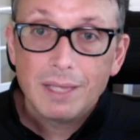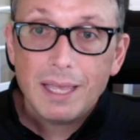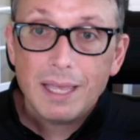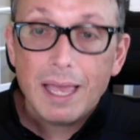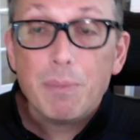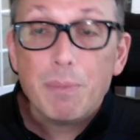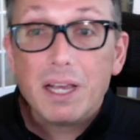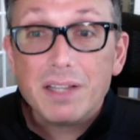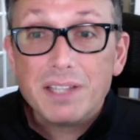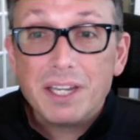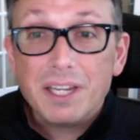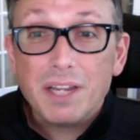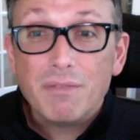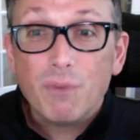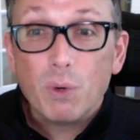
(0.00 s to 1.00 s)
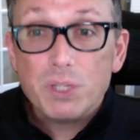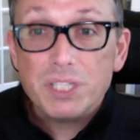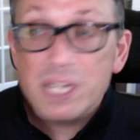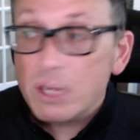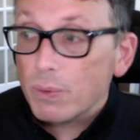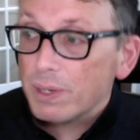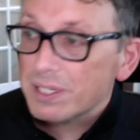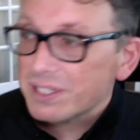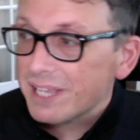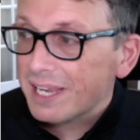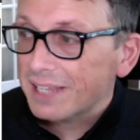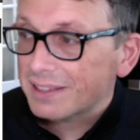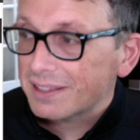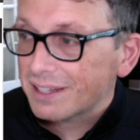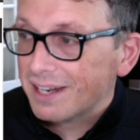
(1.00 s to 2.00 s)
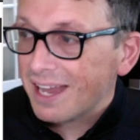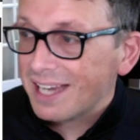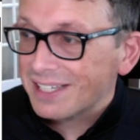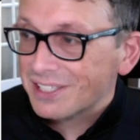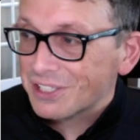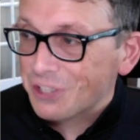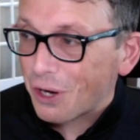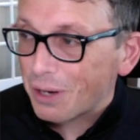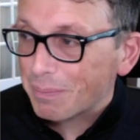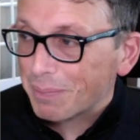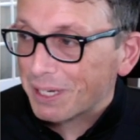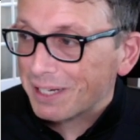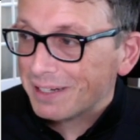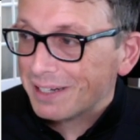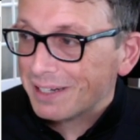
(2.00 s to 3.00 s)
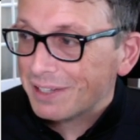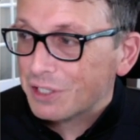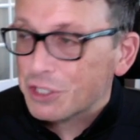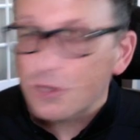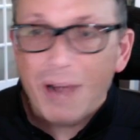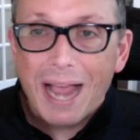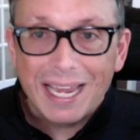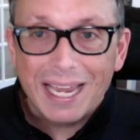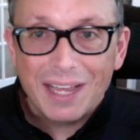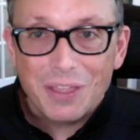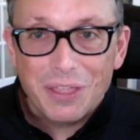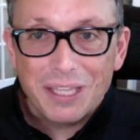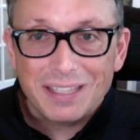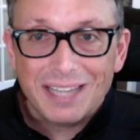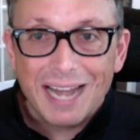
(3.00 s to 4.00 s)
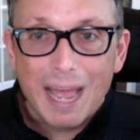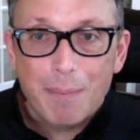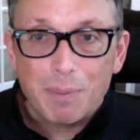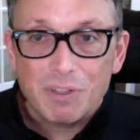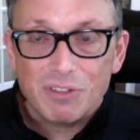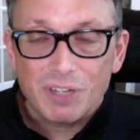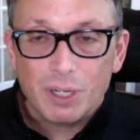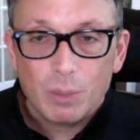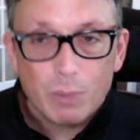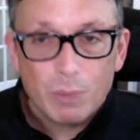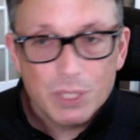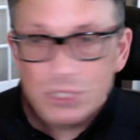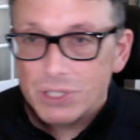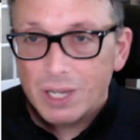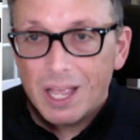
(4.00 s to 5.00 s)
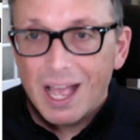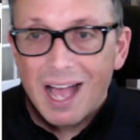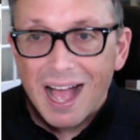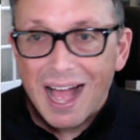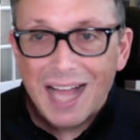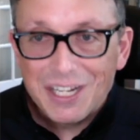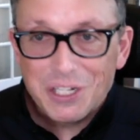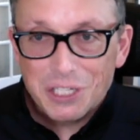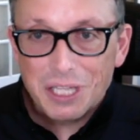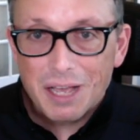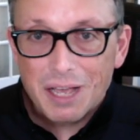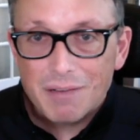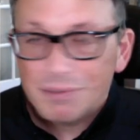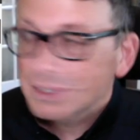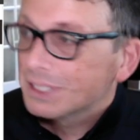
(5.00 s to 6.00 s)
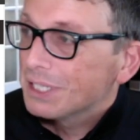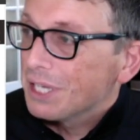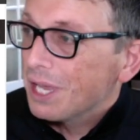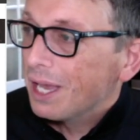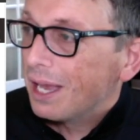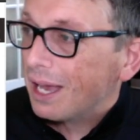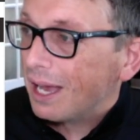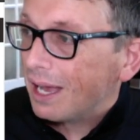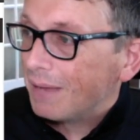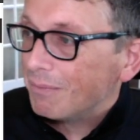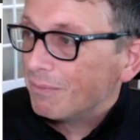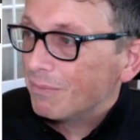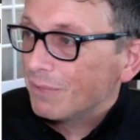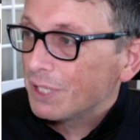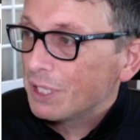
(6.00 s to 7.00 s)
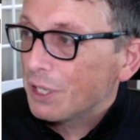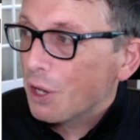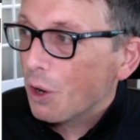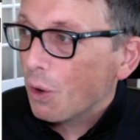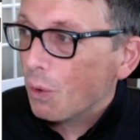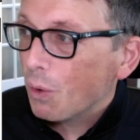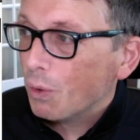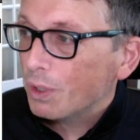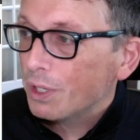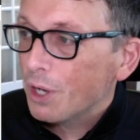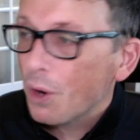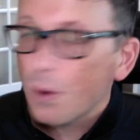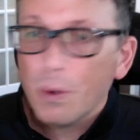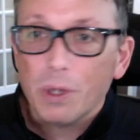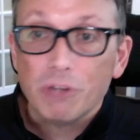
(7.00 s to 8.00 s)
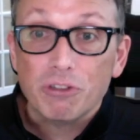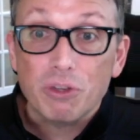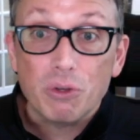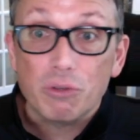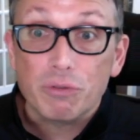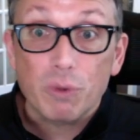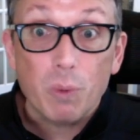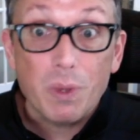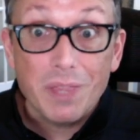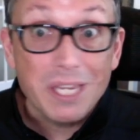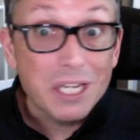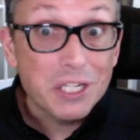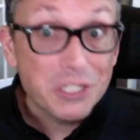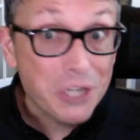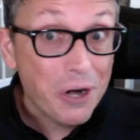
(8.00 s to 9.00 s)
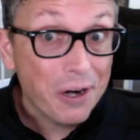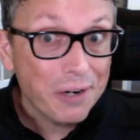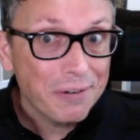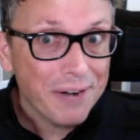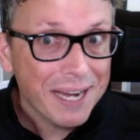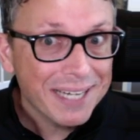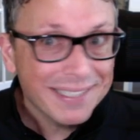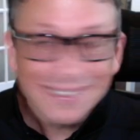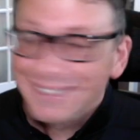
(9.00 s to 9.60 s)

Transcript: And because I did 4 sequence, they get the nice start button and the tracking thing that happens here, which I just love. And no excuse for where they need to start, right?